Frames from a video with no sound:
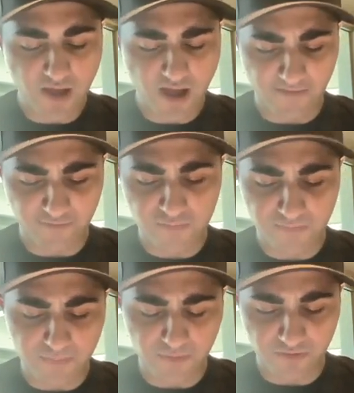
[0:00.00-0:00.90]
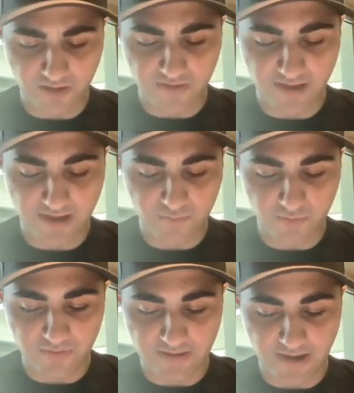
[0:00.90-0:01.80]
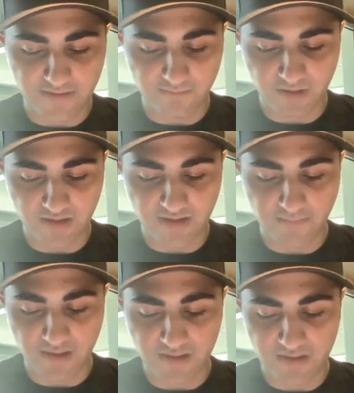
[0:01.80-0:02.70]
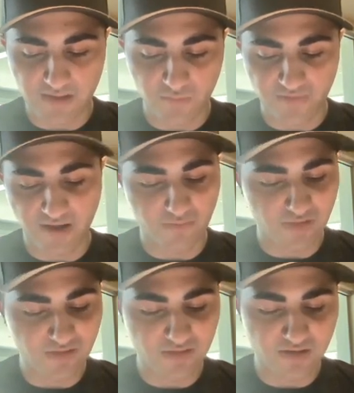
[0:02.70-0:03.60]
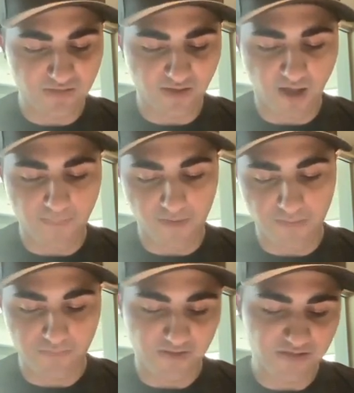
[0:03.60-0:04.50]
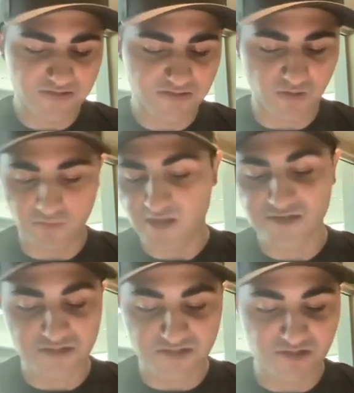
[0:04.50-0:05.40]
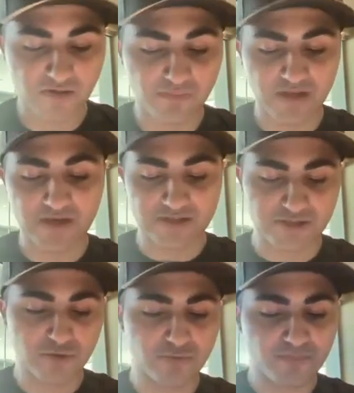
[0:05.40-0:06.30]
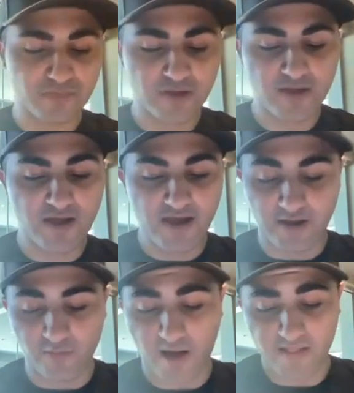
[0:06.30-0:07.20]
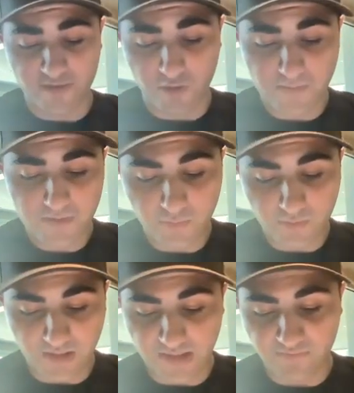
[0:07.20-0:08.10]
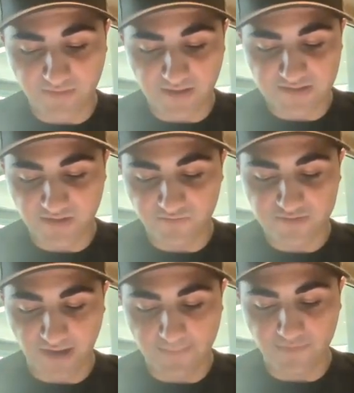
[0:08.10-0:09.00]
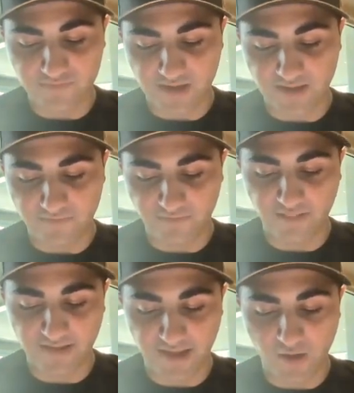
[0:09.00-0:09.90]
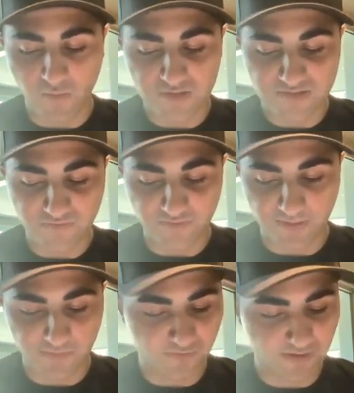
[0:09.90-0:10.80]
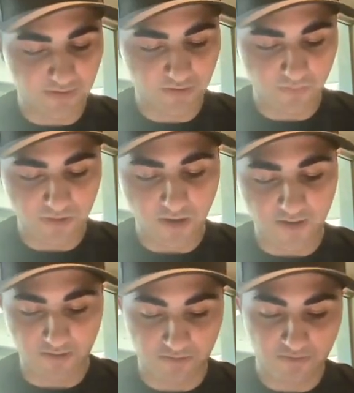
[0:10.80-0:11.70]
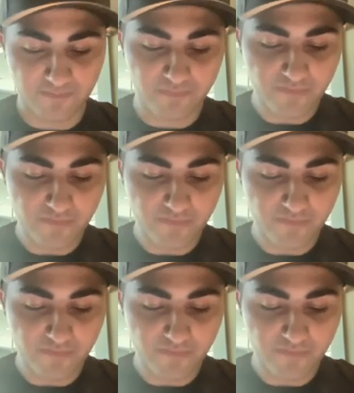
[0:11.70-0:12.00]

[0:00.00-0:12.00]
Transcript: I've heard people say that with the kind of money I'm making and with how easy it is to hop on a plane, location shouldn't be an issue. And while I normally wouldn't give that stuff the time of day, I feel like I owe it to Flames fans, to be honest.